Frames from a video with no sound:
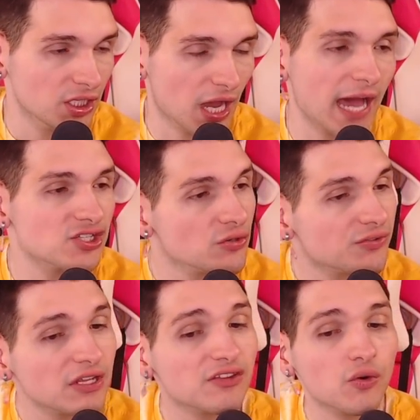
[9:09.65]
I do
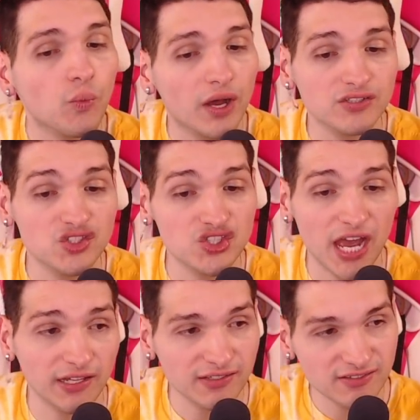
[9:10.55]
think there was
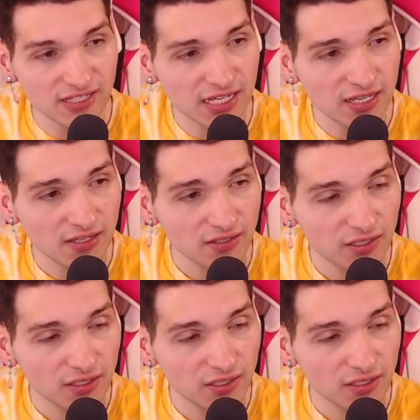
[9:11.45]
jealousy.